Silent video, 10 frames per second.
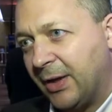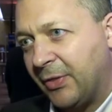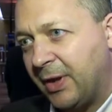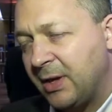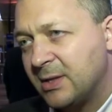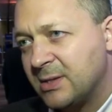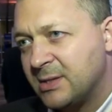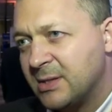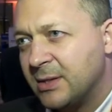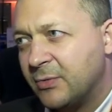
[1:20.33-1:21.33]
think
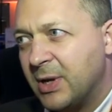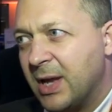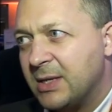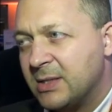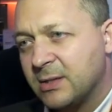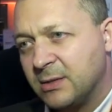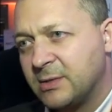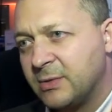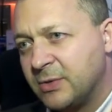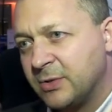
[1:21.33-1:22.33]
it's related
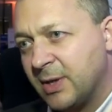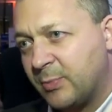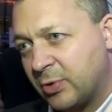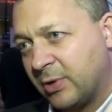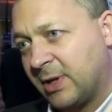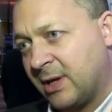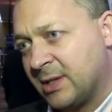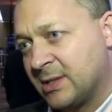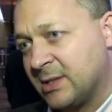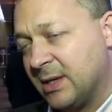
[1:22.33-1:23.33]
also to the
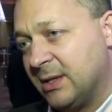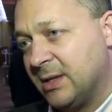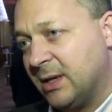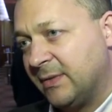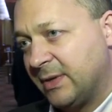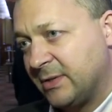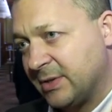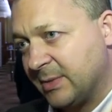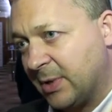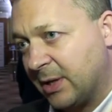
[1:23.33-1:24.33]
products they deliver to
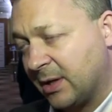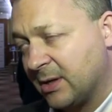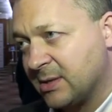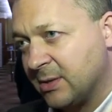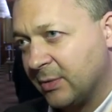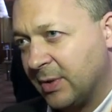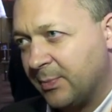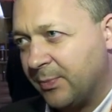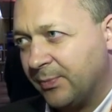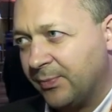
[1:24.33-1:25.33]
the market. So
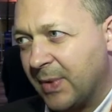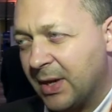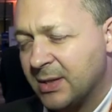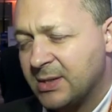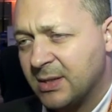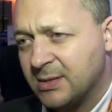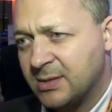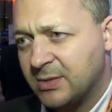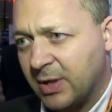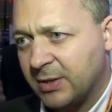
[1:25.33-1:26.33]
the sales
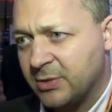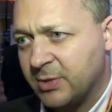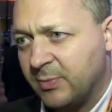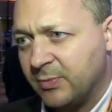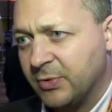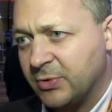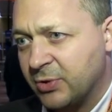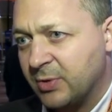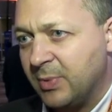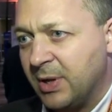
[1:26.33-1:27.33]
strategy
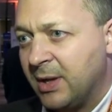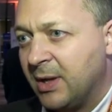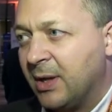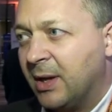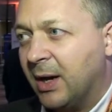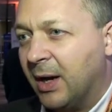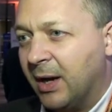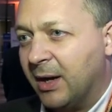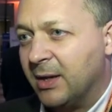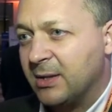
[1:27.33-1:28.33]
should be
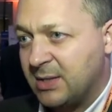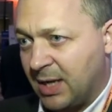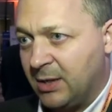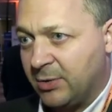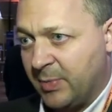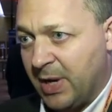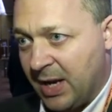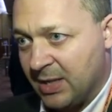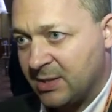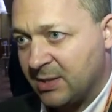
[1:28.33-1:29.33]

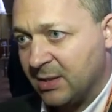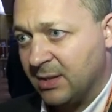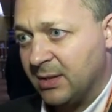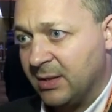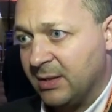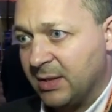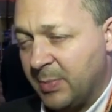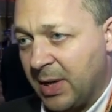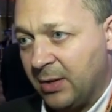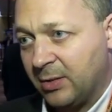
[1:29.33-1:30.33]
tailor-made
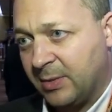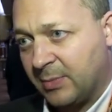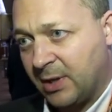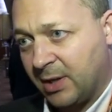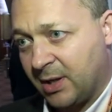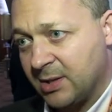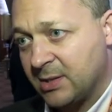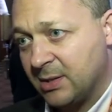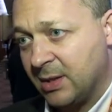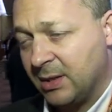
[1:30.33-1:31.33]
depending on the market
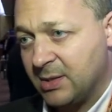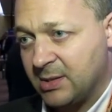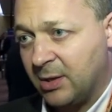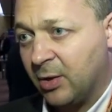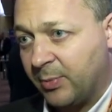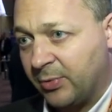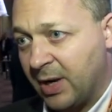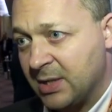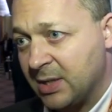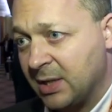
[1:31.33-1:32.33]
airlines are
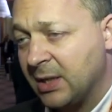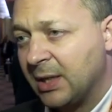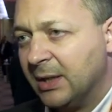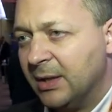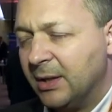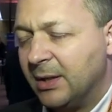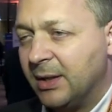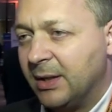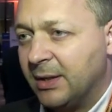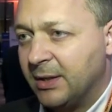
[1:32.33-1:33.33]
operating.
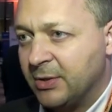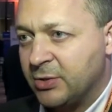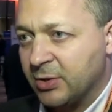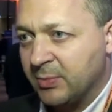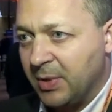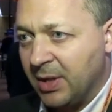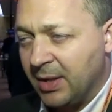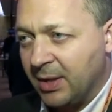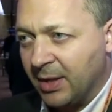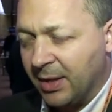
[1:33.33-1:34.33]
It should be
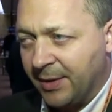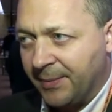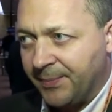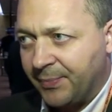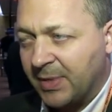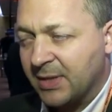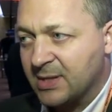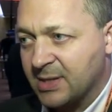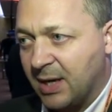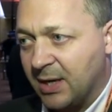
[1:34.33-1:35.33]

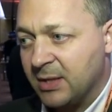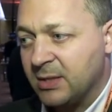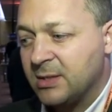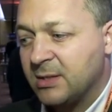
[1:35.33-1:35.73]
designed